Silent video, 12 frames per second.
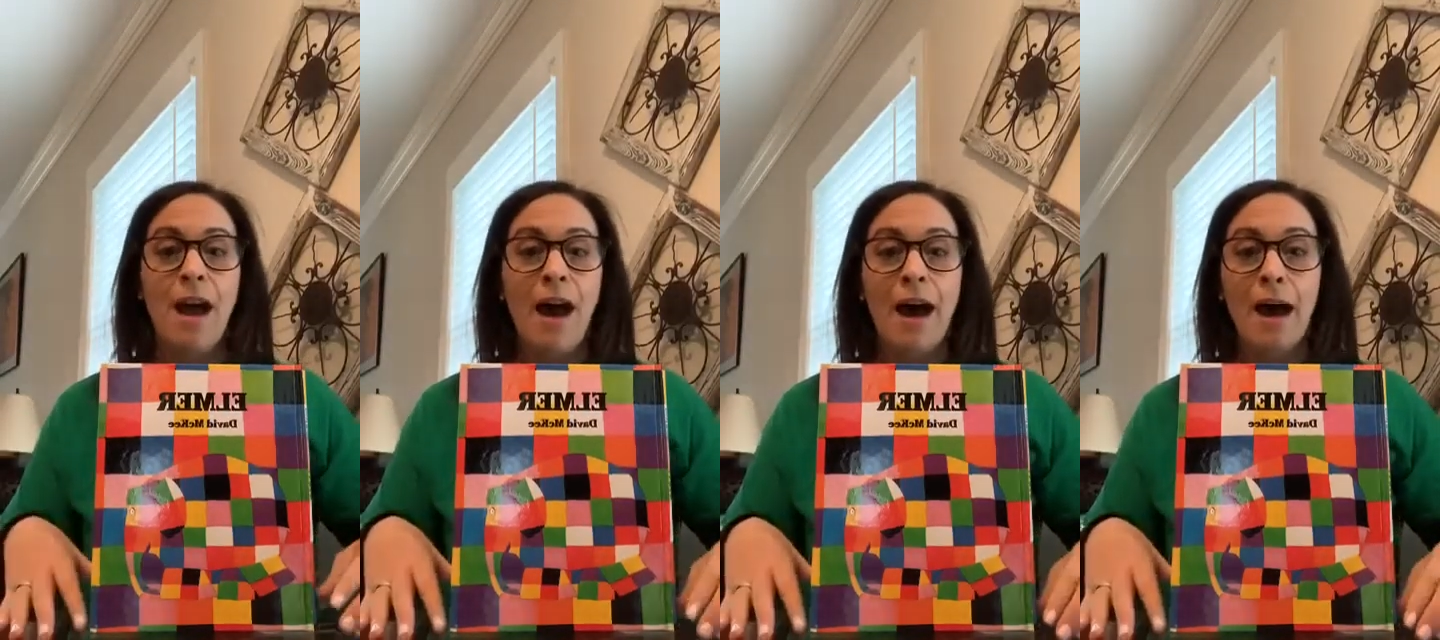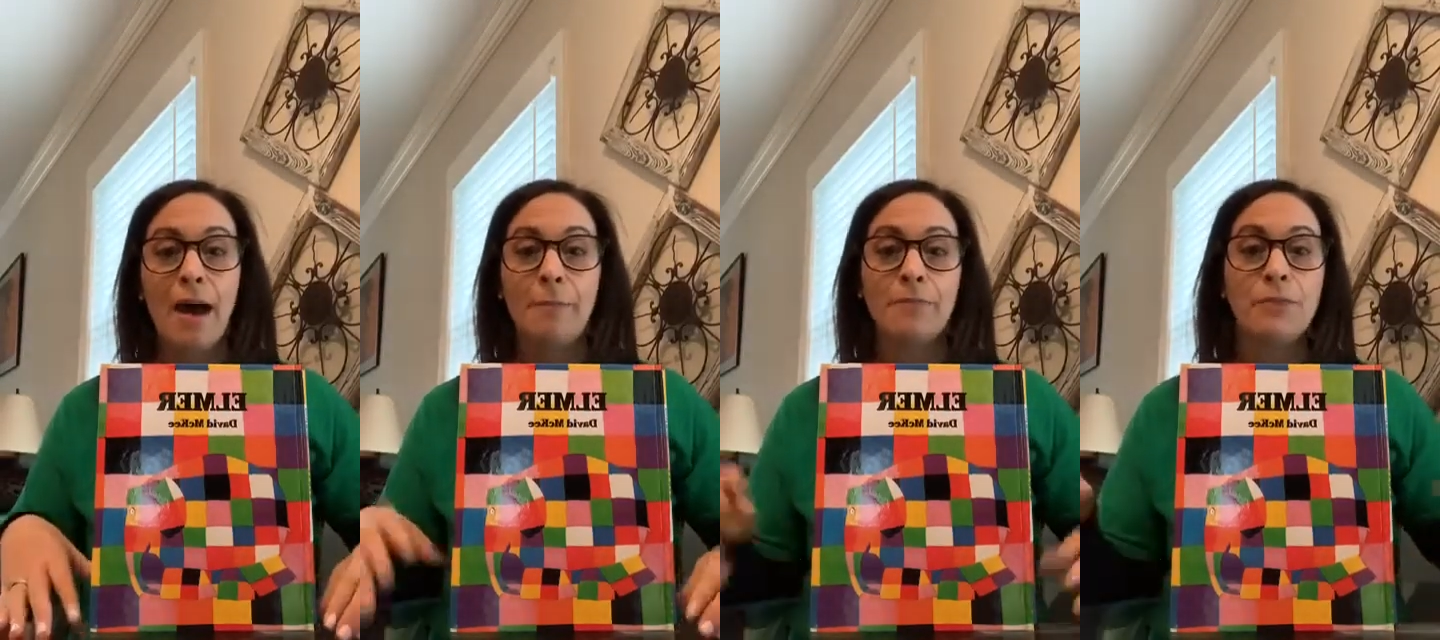
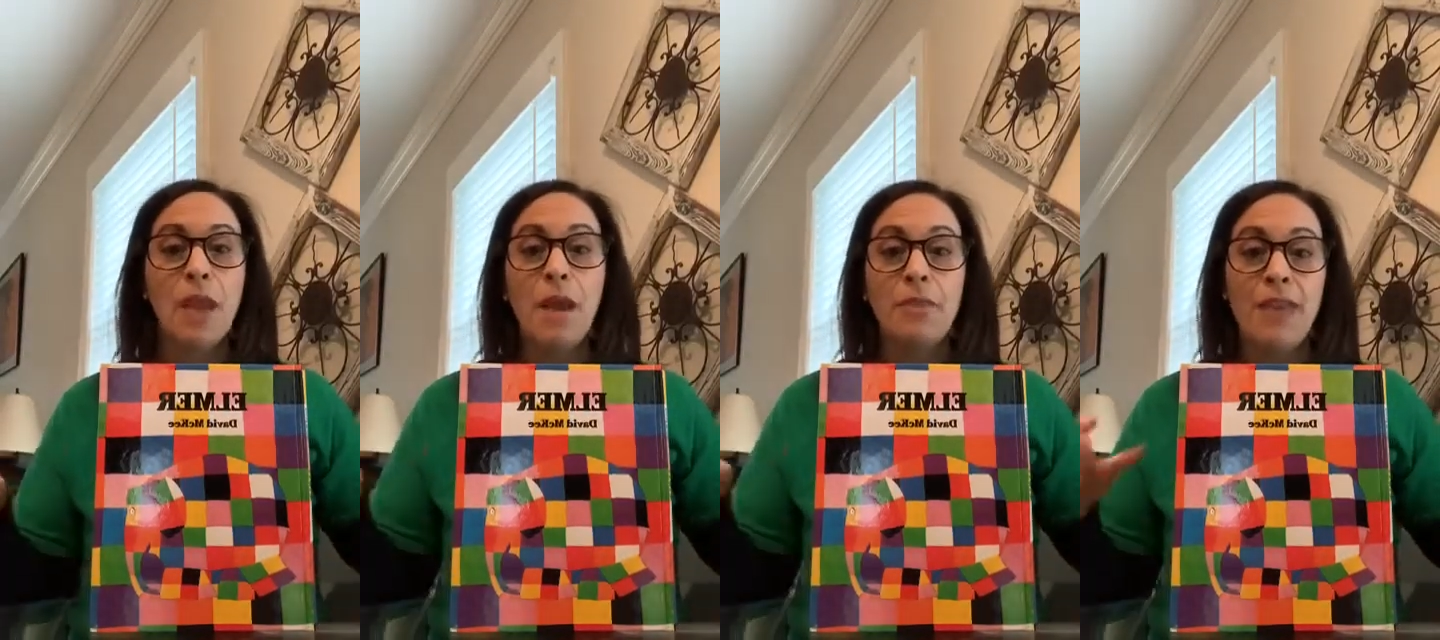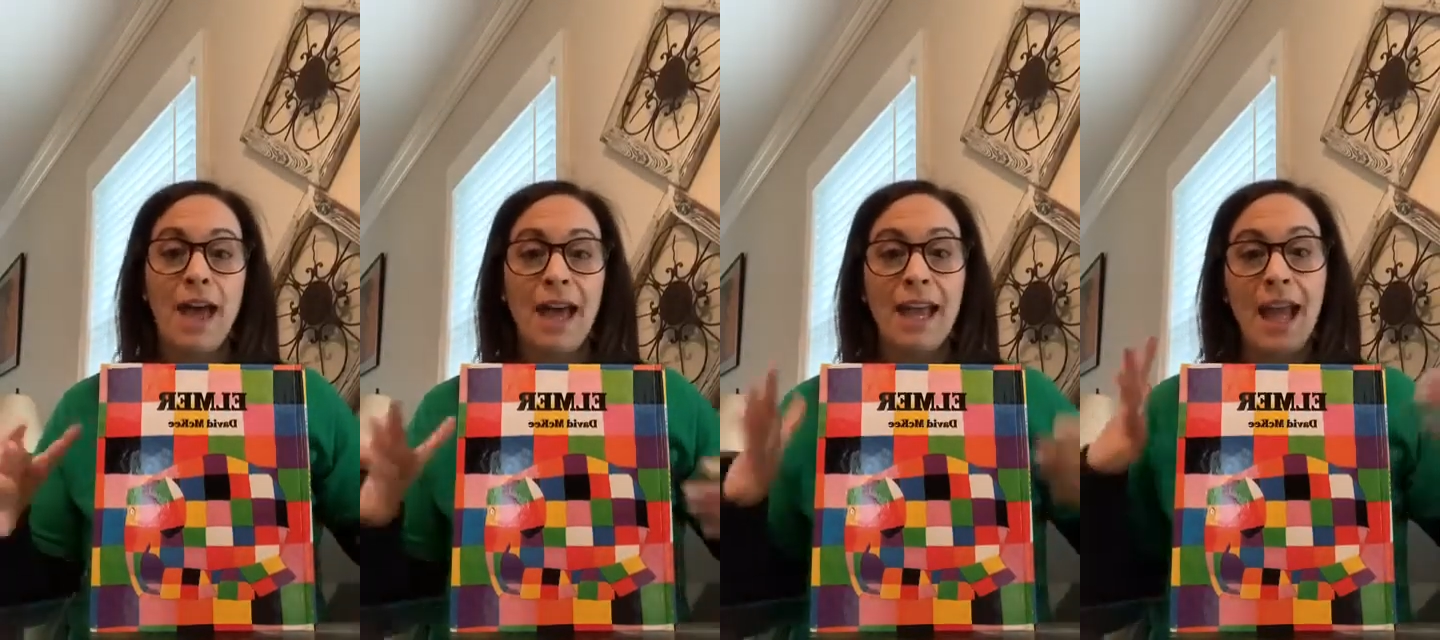
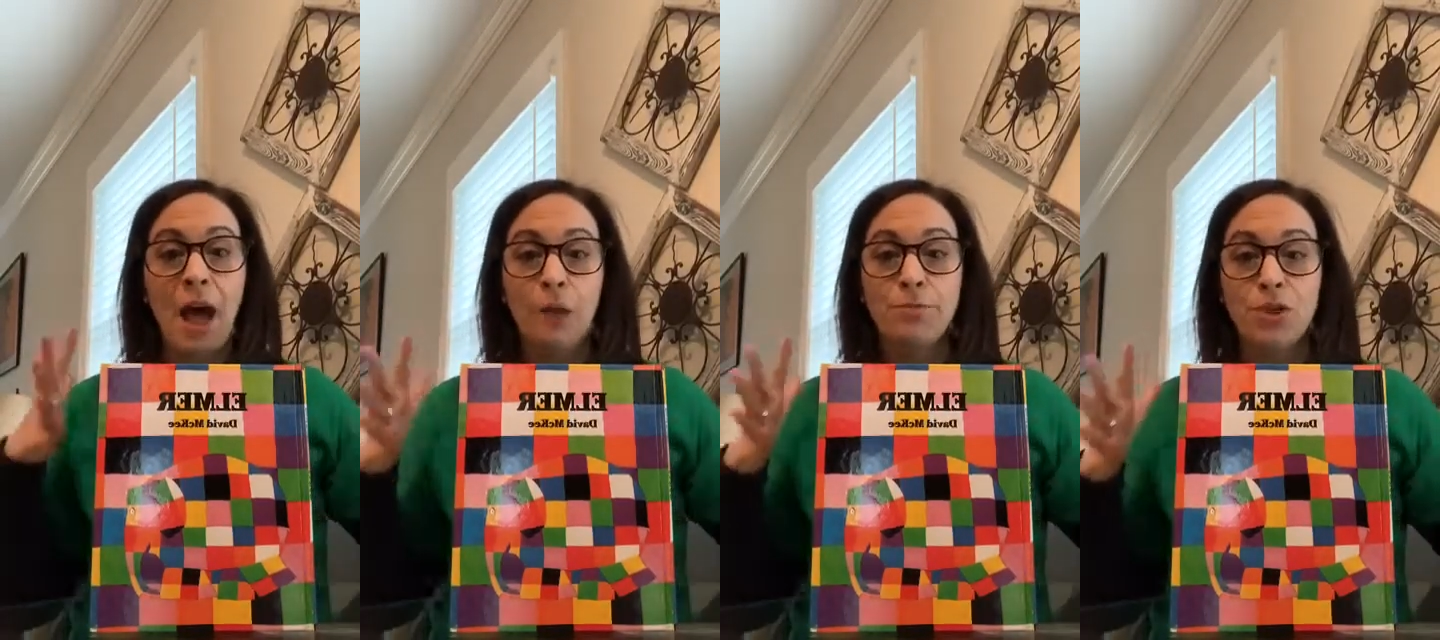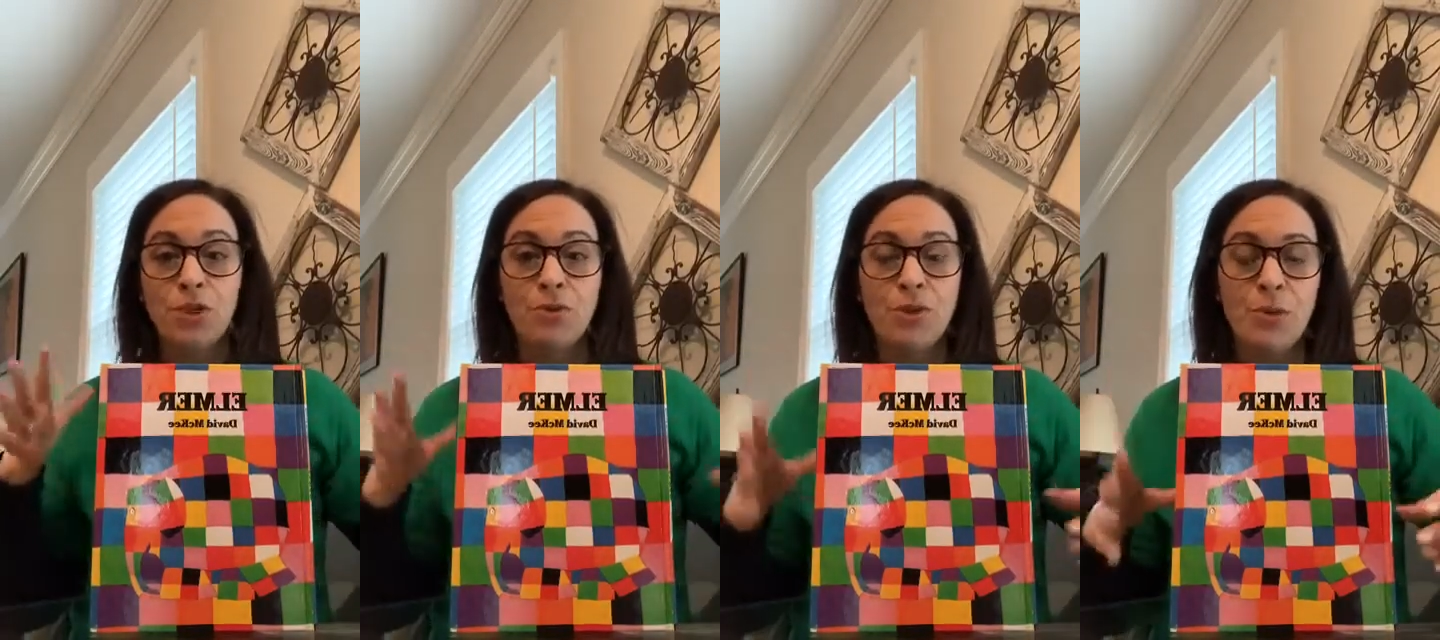that helped
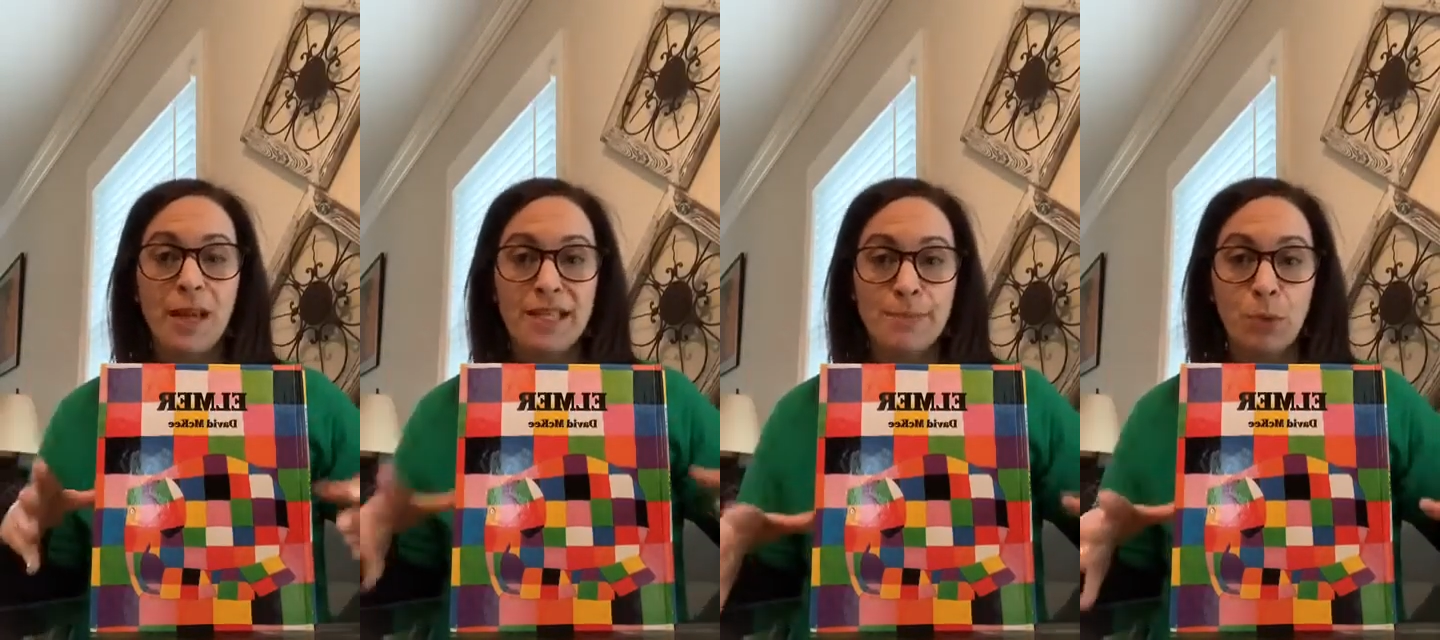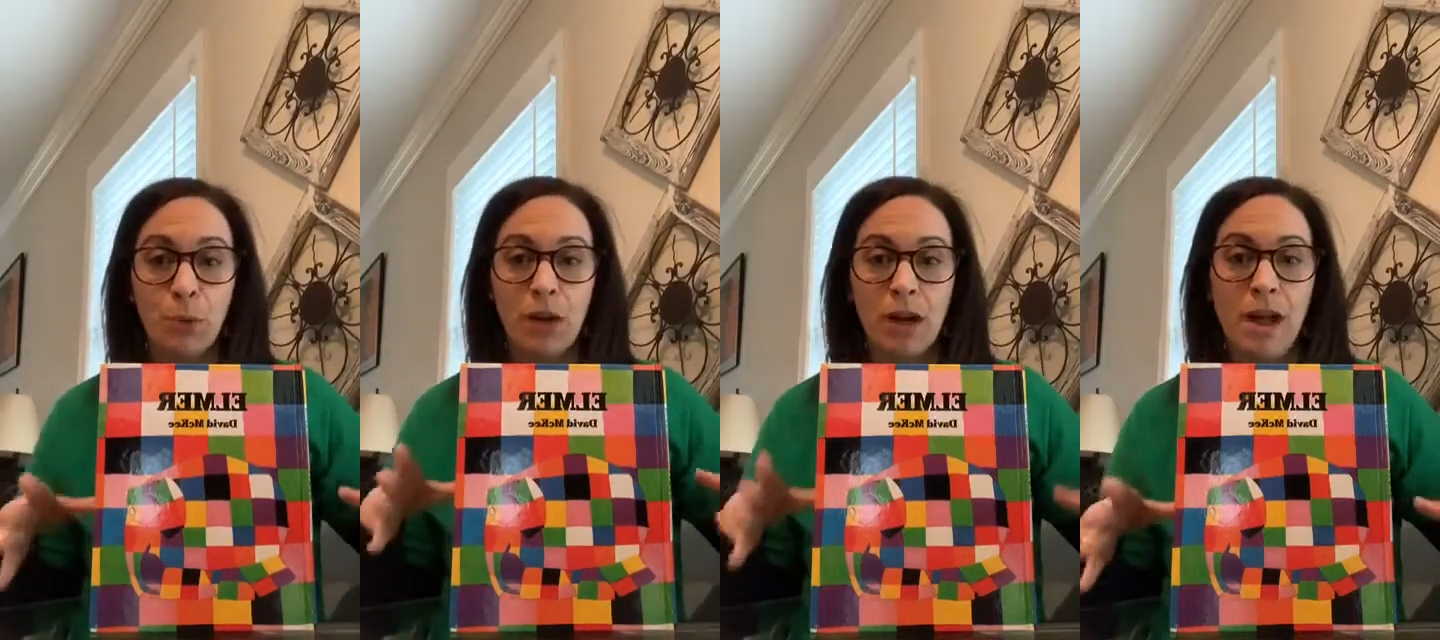you to
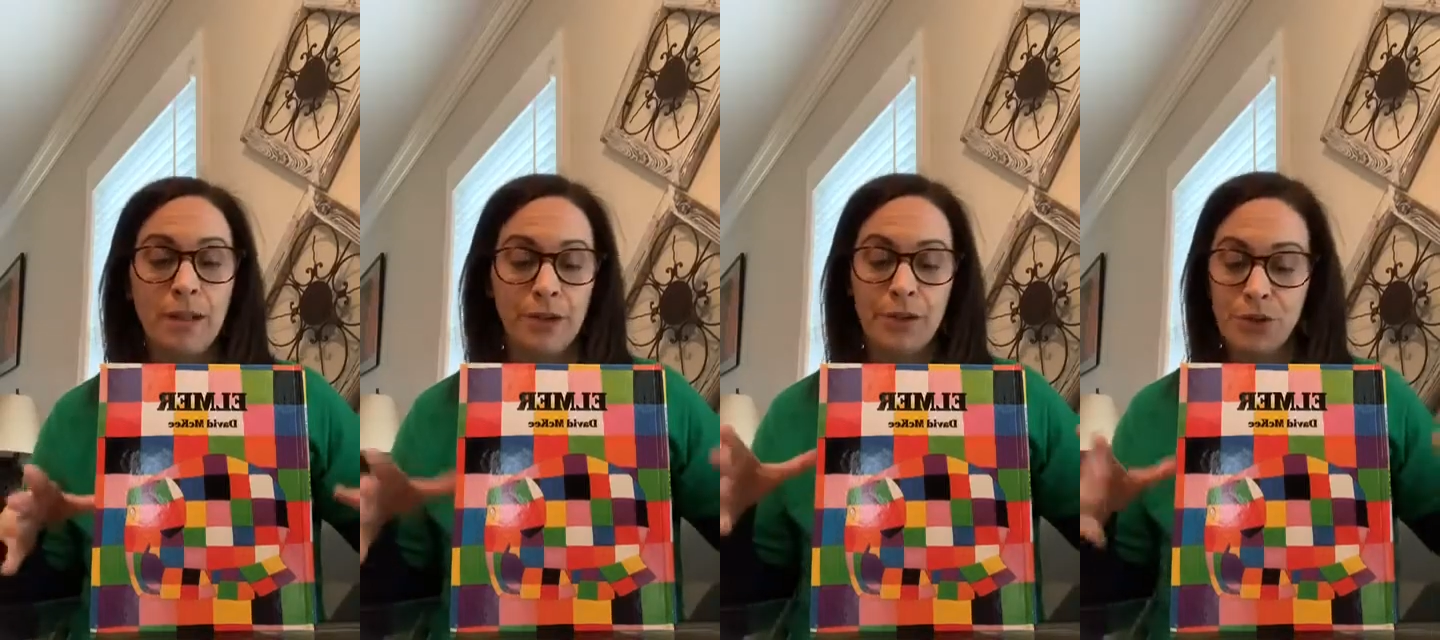explore color.